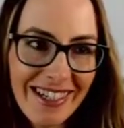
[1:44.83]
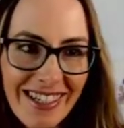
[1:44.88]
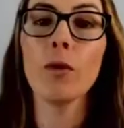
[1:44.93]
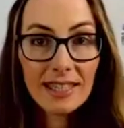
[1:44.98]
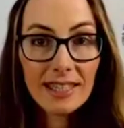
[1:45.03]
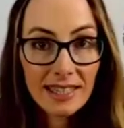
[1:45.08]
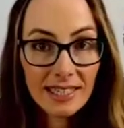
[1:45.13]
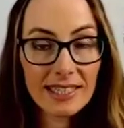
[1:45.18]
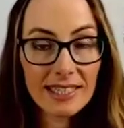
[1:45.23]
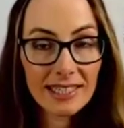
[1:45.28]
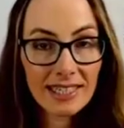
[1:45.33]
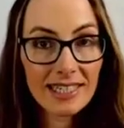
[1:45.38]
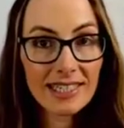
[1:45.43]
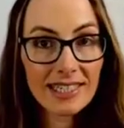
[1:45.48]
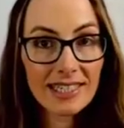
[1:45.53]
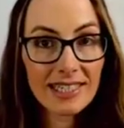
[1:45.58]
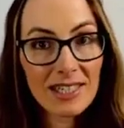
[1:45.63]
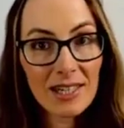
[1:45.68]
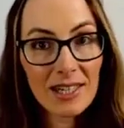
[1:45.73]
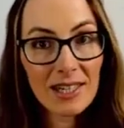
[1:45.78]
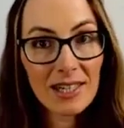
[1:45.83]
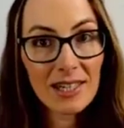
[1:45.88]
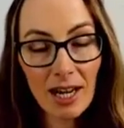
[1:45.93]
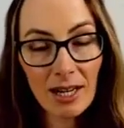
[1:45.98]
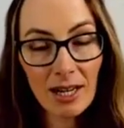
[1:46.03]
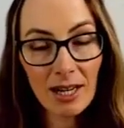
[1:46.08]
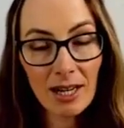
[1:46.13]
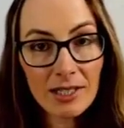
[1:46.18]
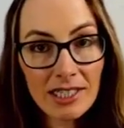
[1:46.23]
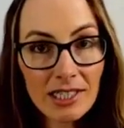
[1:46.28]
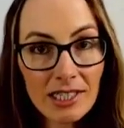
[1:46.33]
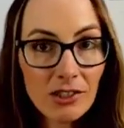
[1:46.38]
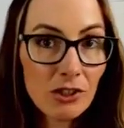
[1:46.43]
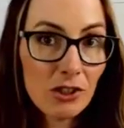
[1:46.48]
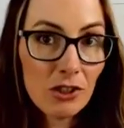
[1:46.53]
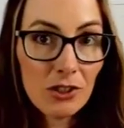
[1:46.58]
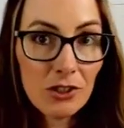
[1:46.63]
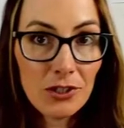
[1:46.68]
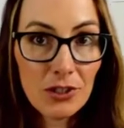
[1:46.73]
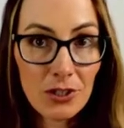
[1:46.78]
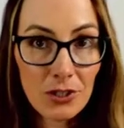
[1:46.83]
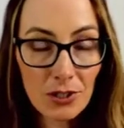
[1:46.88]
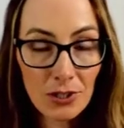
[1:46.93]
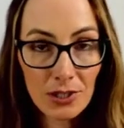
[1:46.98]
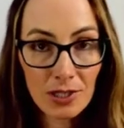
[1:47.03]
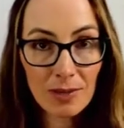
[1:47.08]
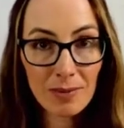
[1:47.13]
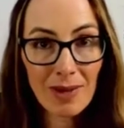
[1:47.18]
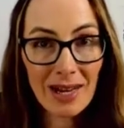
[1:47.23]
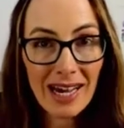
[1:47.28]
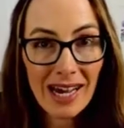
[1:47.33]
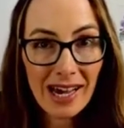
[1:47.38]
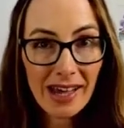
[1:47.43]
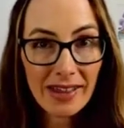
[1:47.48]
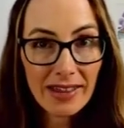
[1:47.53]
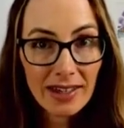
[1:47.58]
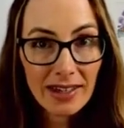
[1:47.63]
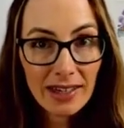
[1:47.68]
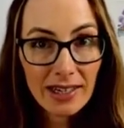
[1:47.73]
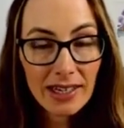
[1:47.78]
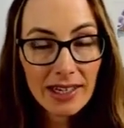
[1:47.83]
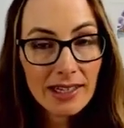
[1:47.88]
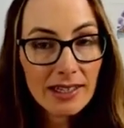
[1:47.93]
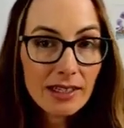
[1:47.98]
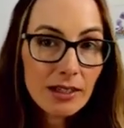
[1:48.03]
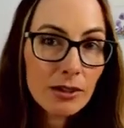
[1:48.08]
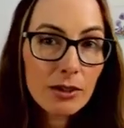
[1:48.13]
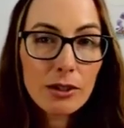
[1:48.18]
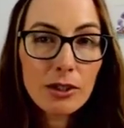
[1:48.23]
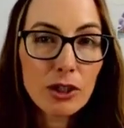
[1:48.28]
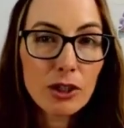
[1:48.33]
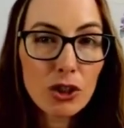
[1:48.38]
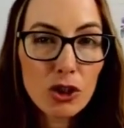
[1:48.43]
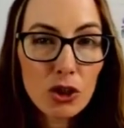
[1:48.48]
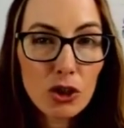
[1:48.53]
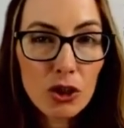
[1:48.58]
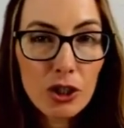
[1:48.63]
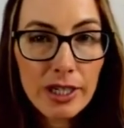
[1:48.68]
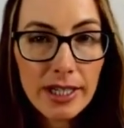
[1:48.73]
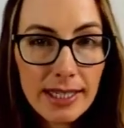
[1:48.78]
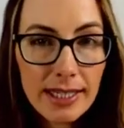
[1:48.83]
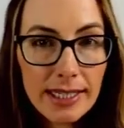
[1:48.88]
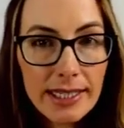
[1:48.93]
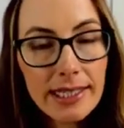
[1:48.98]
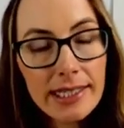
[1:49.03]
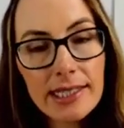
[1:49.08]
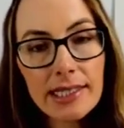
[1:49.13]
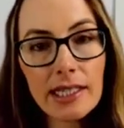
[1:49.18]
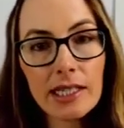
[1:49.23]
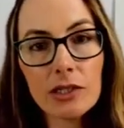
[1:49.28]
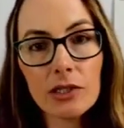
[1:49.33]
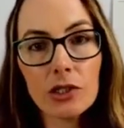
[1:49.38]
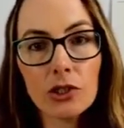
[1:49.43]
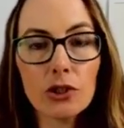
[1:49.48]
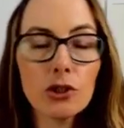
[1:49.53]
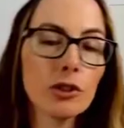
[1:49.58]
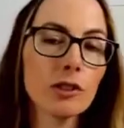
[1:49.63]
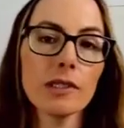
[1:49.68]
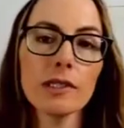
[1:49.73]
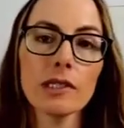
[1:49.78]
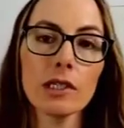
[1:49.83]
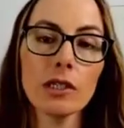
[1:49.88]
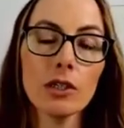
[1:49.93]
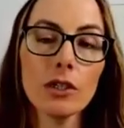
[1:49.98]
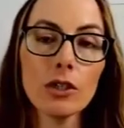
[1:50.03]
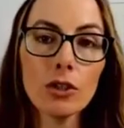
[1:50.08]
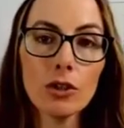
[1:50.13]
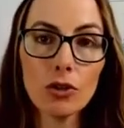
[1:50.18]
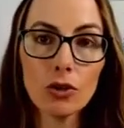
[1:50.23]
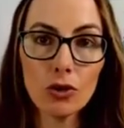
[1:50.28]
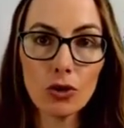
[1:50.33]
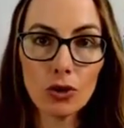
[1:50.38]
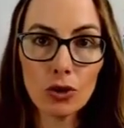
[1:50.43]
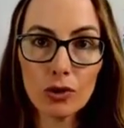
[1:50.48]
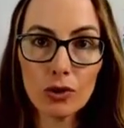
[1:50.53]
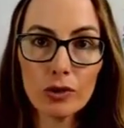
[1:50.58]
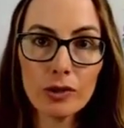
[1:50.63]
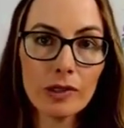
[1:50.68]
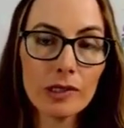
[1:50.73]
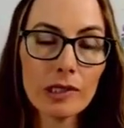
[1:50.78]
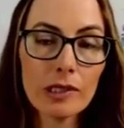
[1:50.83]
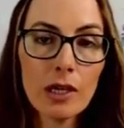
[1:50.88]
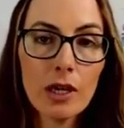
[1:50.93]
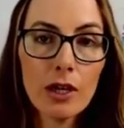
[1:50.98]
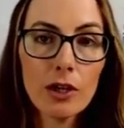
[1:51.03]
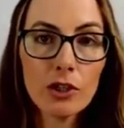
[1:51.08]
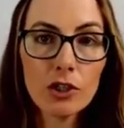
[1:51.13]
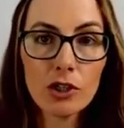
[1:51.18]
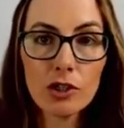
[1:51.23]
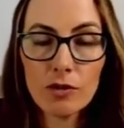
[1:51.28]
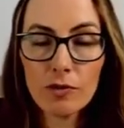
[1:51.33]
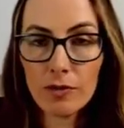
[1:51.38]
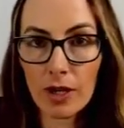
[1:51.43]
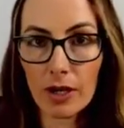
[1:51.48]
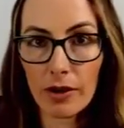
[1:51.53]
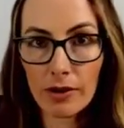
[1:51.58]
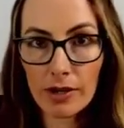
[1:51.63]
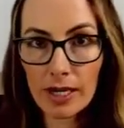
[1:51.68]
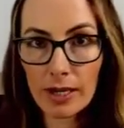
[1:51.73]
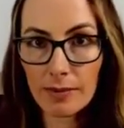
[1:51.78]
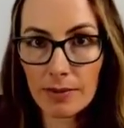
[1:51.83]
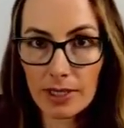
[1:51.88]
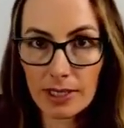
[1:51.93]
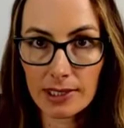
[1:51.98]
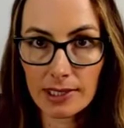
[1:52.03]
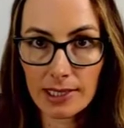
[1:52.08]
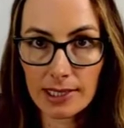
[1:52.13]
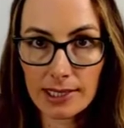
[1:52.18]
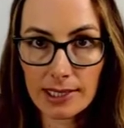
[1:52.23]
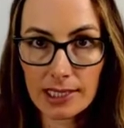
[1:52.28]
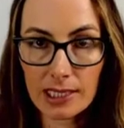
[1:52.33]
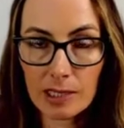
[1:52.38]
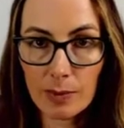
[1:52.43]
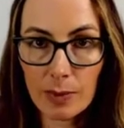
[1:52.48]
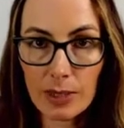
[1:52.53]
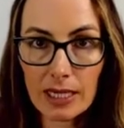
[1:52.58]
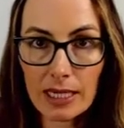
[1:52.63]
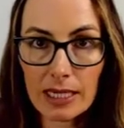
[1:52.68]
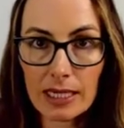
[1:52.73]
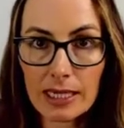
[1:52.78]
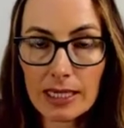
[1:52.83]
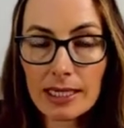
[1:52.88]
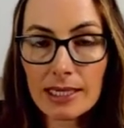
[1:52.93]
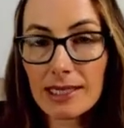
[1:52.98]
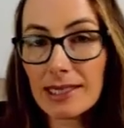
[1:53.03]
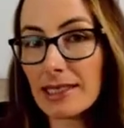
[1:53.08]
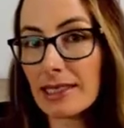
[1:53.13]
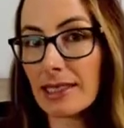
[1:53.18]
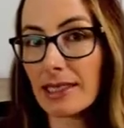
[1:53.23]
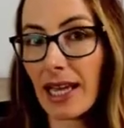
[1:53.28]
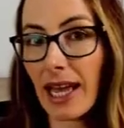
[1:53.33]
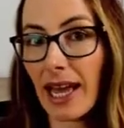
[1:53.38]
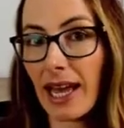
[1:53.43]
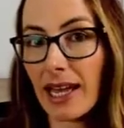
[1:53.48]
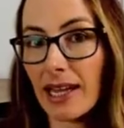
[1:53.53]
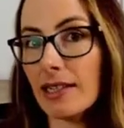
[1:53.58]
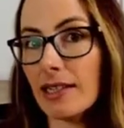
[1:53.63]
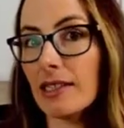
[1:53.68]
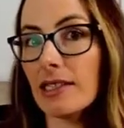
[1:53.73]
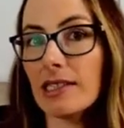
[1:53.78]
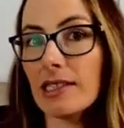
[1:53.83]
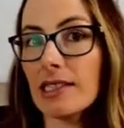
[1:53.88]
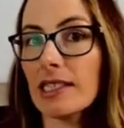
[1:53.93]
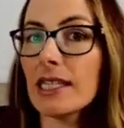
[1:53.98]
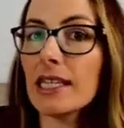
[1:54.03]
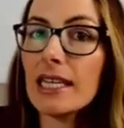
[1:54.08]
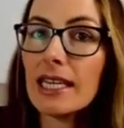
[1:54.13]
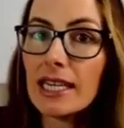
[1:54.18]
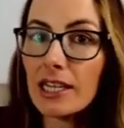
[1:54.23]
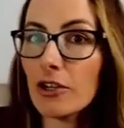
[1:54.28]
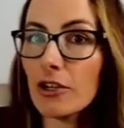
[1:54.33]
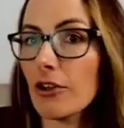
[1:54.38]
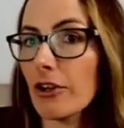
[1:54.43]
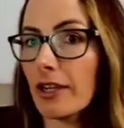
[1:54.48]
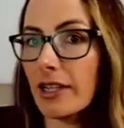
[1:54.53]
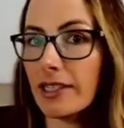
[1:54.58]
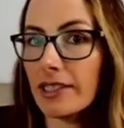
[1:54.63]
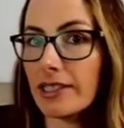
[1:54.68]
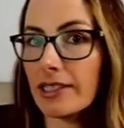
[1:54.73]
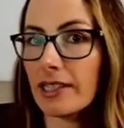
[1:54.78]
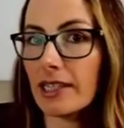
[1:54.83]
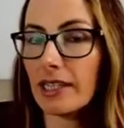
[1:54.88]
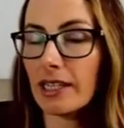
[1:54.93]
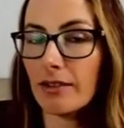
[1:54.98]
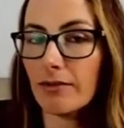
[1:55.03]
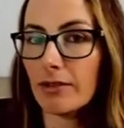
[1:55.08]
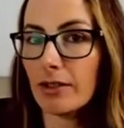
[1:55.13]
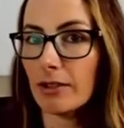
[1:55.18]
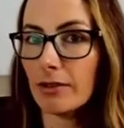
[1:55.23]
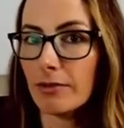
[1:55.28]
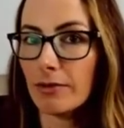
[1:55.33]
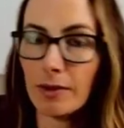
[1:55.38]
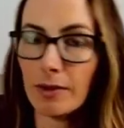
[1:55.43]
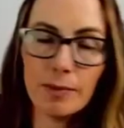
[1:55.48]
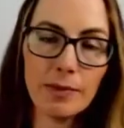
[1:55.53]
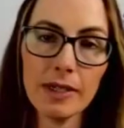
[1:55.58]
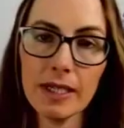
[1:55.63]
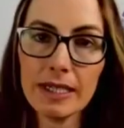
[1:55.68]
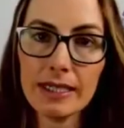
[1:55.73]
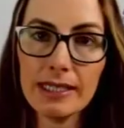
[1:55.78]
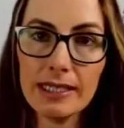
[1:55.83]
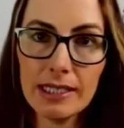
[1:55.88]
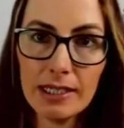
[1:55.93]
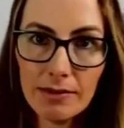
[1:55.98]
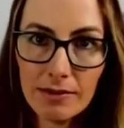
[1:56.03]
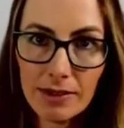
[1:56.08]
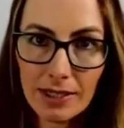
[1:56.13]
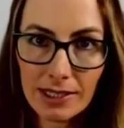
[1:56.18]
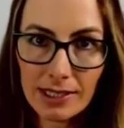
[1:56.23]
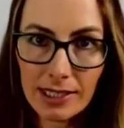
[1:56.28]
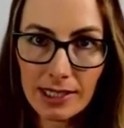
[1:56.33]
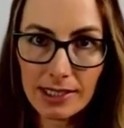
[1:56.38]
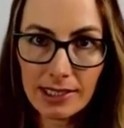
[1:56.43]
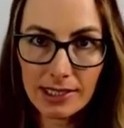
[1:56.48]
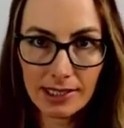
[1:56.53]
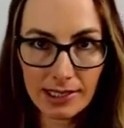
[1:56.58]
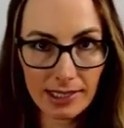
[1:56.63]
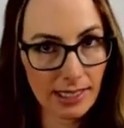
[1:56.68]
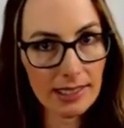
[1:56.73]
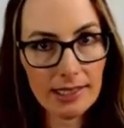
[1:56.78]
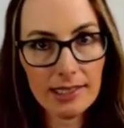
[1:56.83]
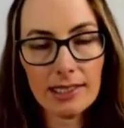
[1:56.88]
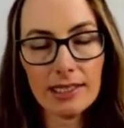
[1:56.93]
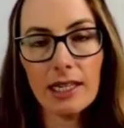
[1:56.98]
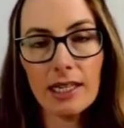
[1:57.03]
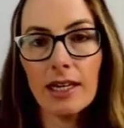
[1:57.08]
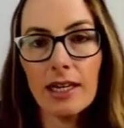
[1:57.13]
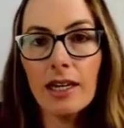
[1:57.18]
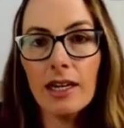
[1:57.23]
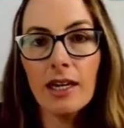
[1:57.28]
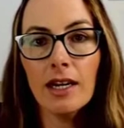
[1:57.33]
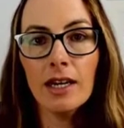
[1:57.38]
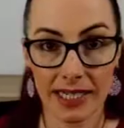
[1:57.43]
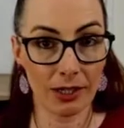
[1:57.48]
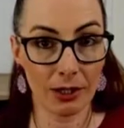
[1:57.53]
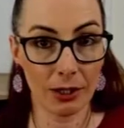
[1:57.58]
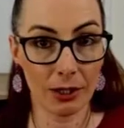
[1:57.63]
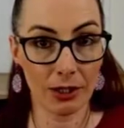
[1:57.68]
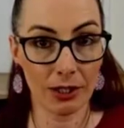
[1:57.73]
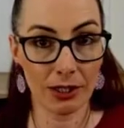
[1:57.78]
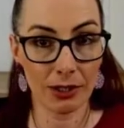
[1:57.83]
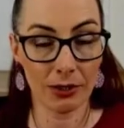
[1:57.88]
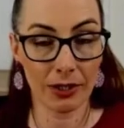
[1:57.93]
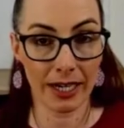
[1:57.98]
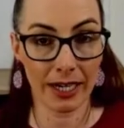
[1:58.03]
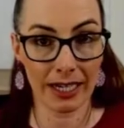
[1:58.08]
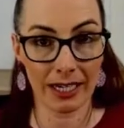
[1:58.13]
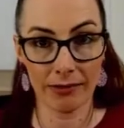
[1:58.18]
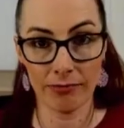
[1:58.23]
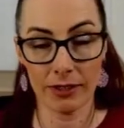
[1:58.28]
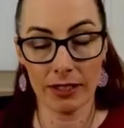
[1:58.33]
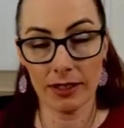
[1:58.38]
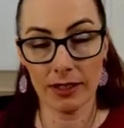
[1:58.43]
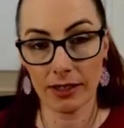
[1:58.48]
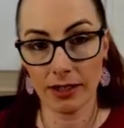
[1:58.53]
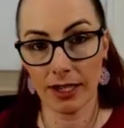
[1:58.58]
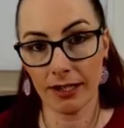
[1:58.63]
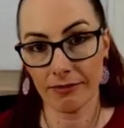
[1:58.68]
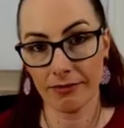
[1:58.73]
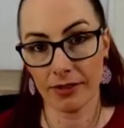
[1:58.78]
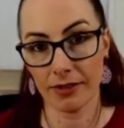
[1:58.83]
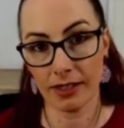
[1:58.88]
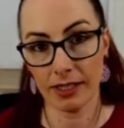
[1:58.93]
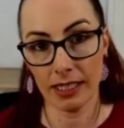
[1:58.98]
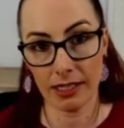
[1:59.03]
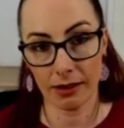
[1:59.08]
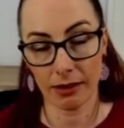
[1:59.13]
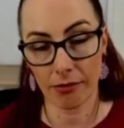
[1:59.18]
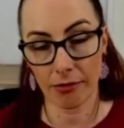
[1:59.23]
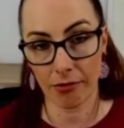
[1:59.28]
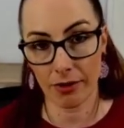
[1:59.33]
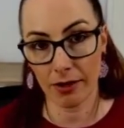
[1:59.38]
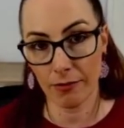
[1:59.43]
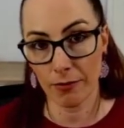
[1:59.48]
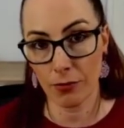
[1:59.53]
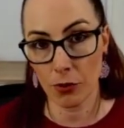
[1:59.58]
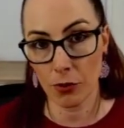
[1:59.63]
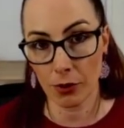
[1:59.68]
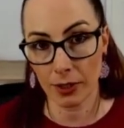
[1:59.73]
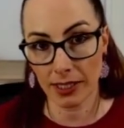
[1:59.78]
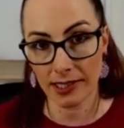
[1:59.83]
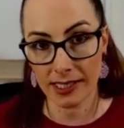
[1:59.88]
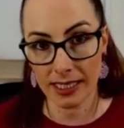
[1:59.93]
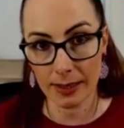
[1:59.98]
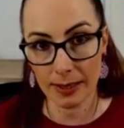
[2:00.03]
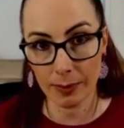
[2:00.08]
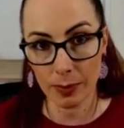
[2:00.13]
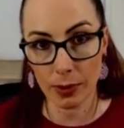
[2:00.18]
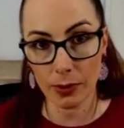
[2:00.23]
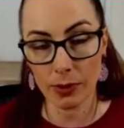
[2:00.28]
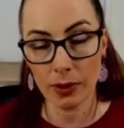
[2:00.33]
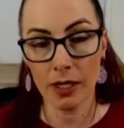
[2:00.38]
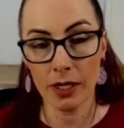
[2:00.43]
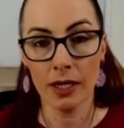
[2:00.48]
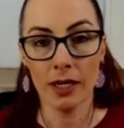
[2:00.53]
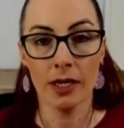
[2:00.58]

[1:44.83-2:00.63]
In this lesson, I want to introduce you to some other little tricks that your students can use to vary up their sentence beginnings and to increase the level of complexity of their sentences. We are going to look at a real life year 3-4 example.